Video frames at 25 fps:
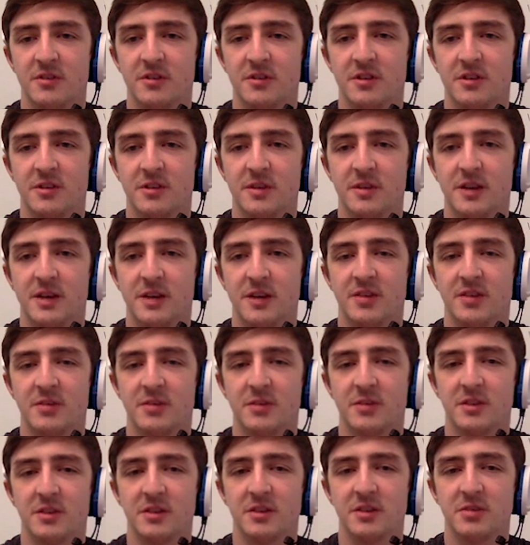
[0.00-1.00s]
in the back as
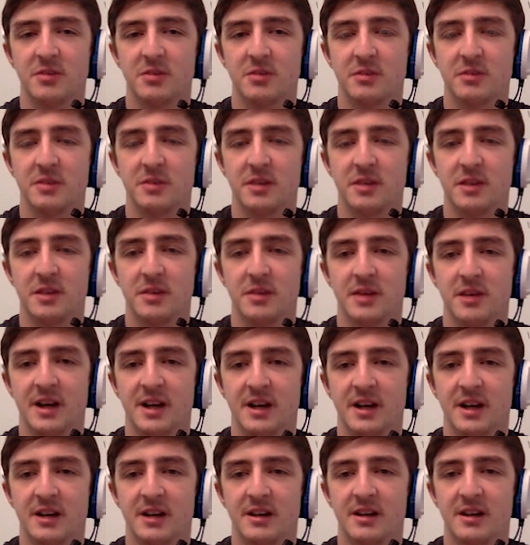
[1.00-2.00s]
well. The Swampert in the
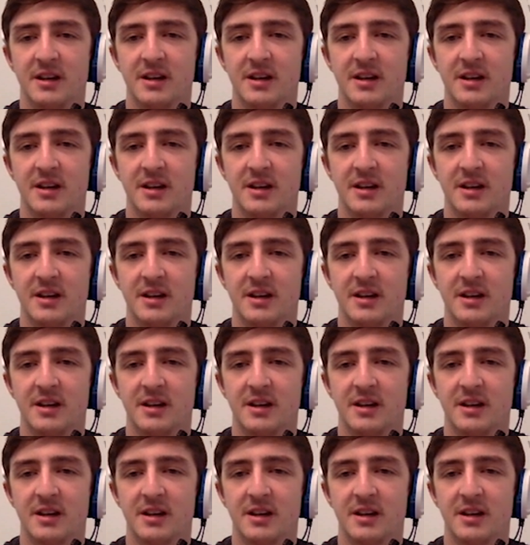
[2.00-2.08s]
back.